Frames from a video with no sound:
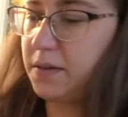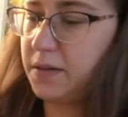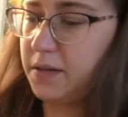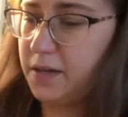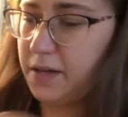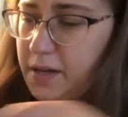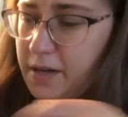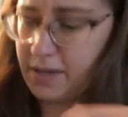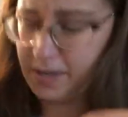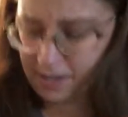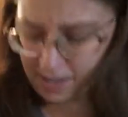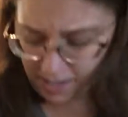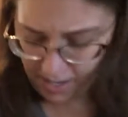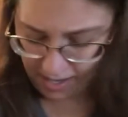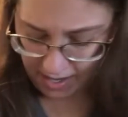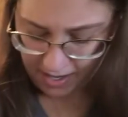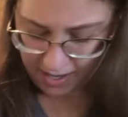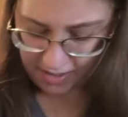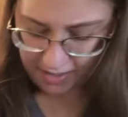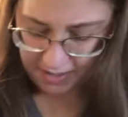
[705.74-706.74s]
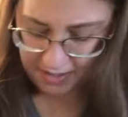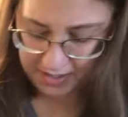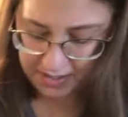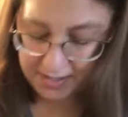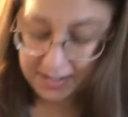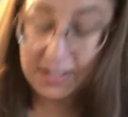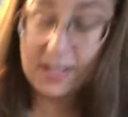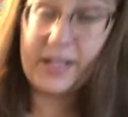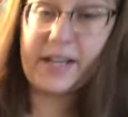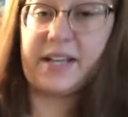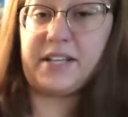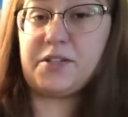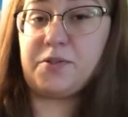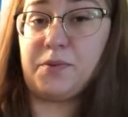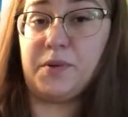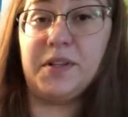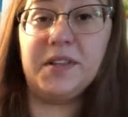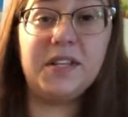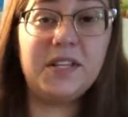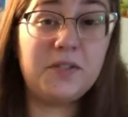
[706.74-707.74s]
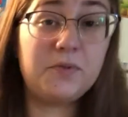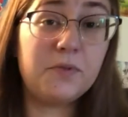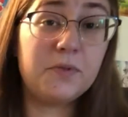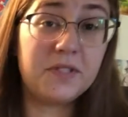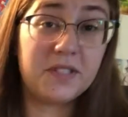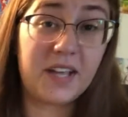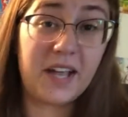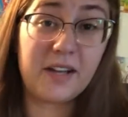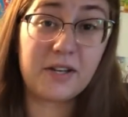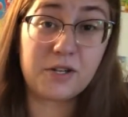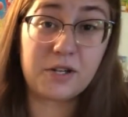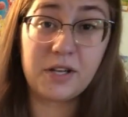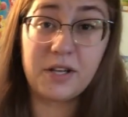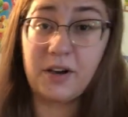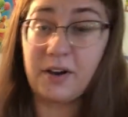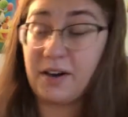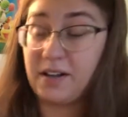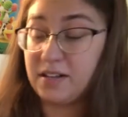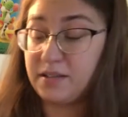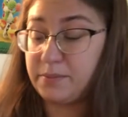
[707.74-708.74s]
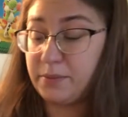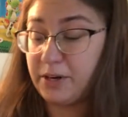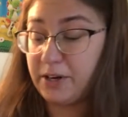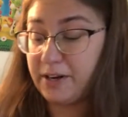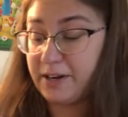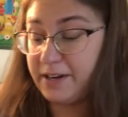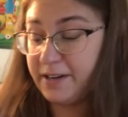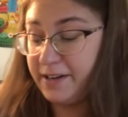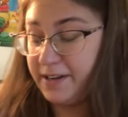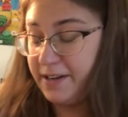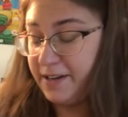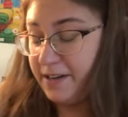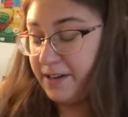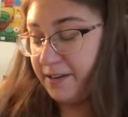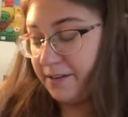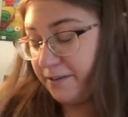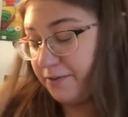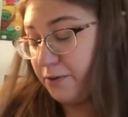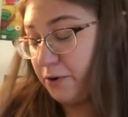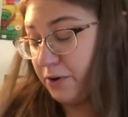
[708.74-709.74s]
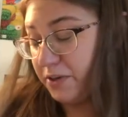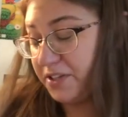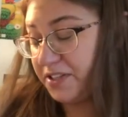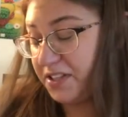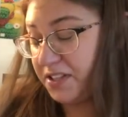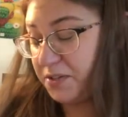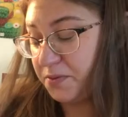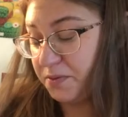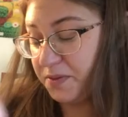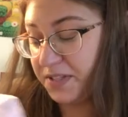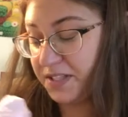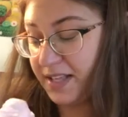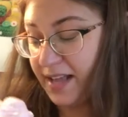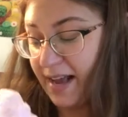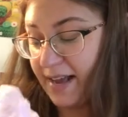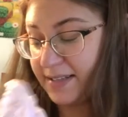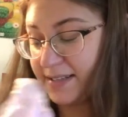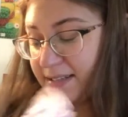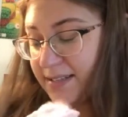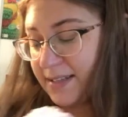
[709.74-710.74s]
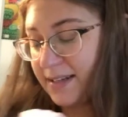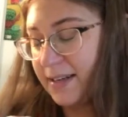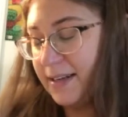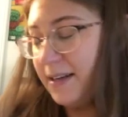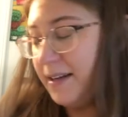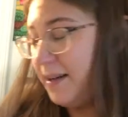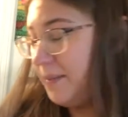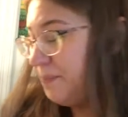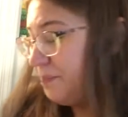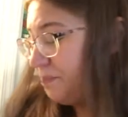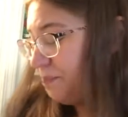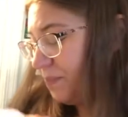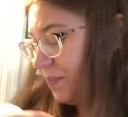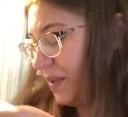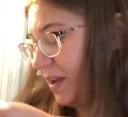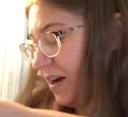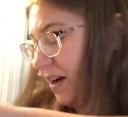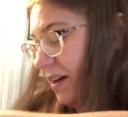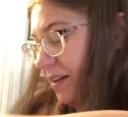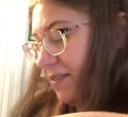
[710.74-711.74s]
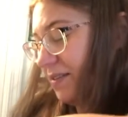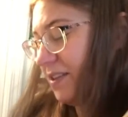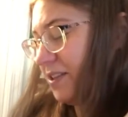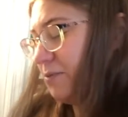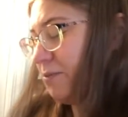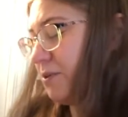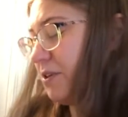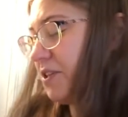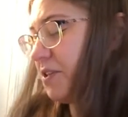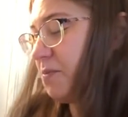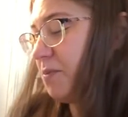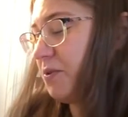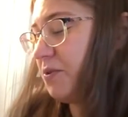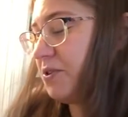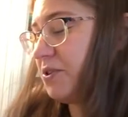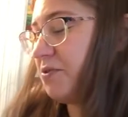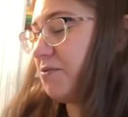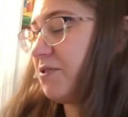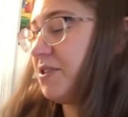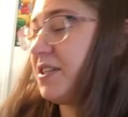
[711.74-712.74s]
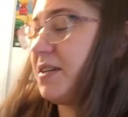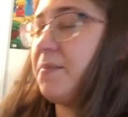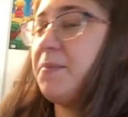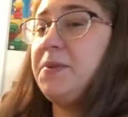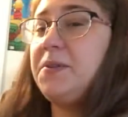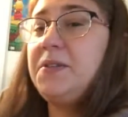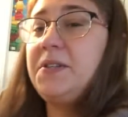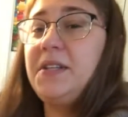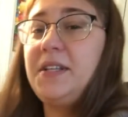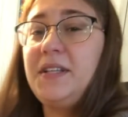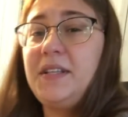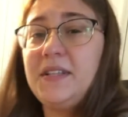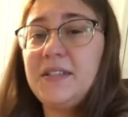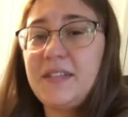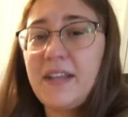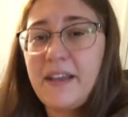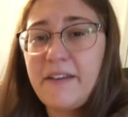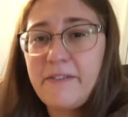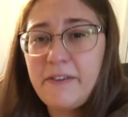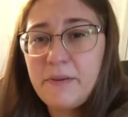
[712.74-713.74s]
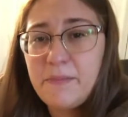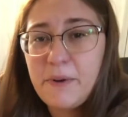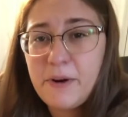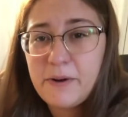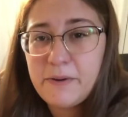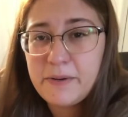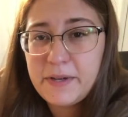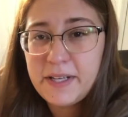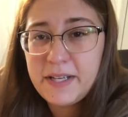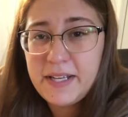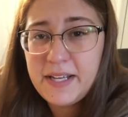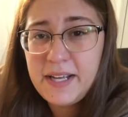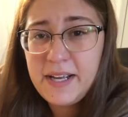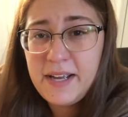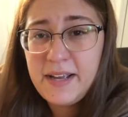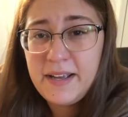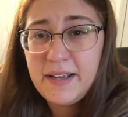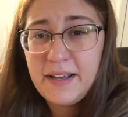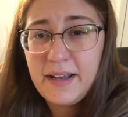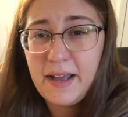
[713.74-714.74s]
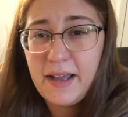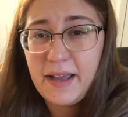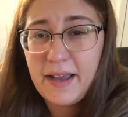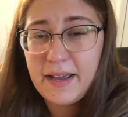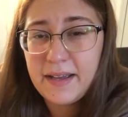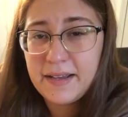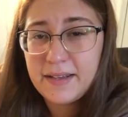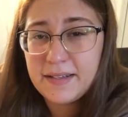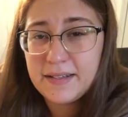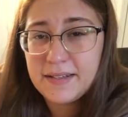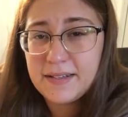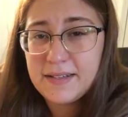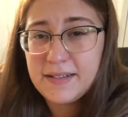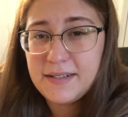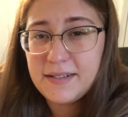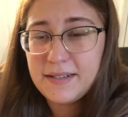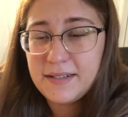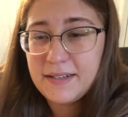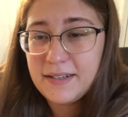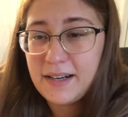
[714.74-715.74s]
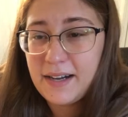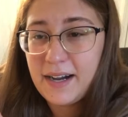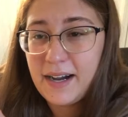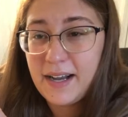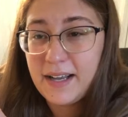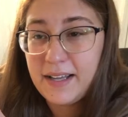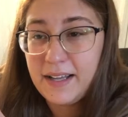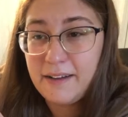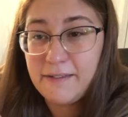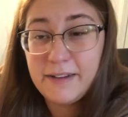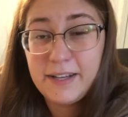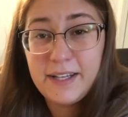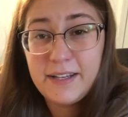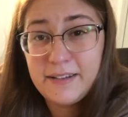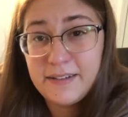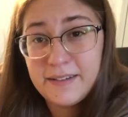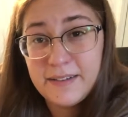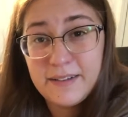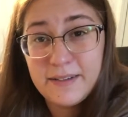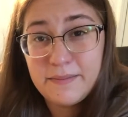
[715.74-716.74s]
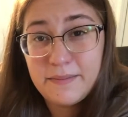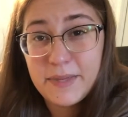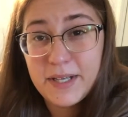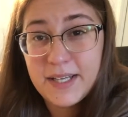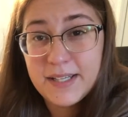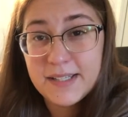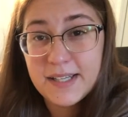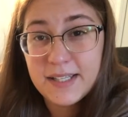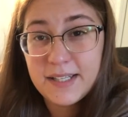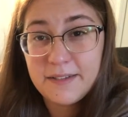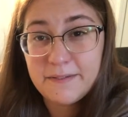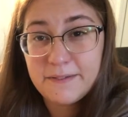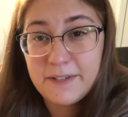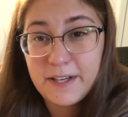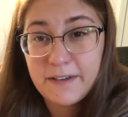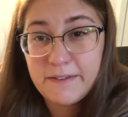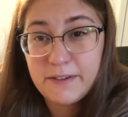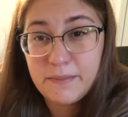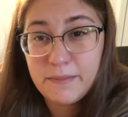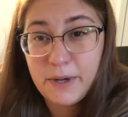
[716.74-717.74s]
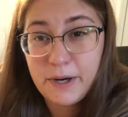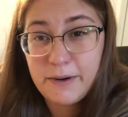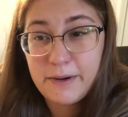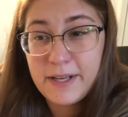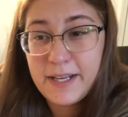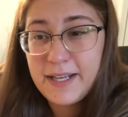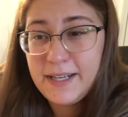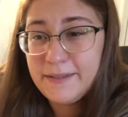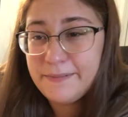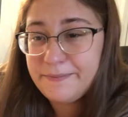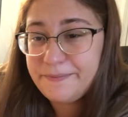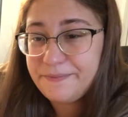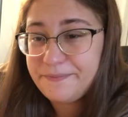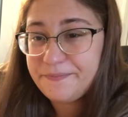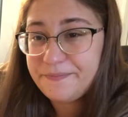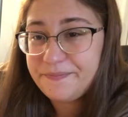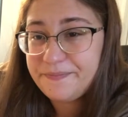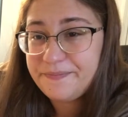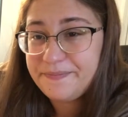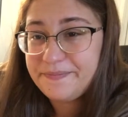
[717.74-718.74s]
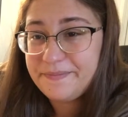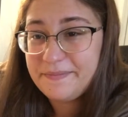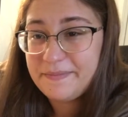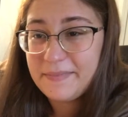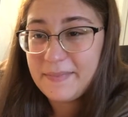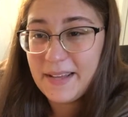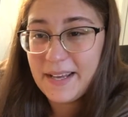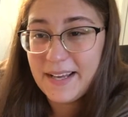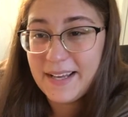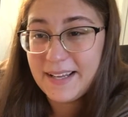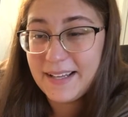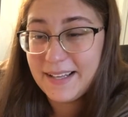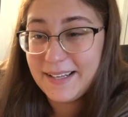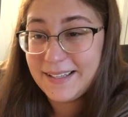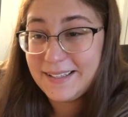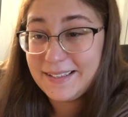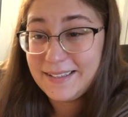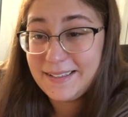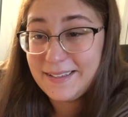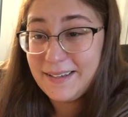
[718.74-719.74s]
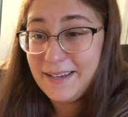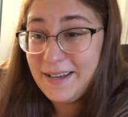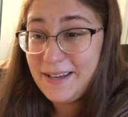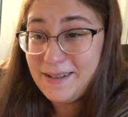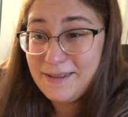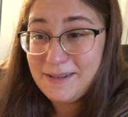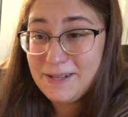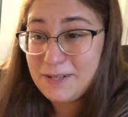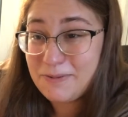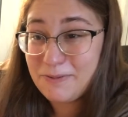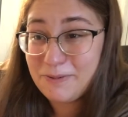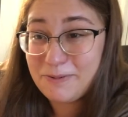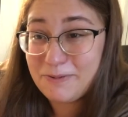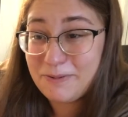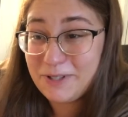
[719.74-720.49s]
Okay, and this is the last one. This one's actually Olimar. Of course, this one's last. This one is supposed to resemble David Bowie, and I love it because I love David Bowie. And this one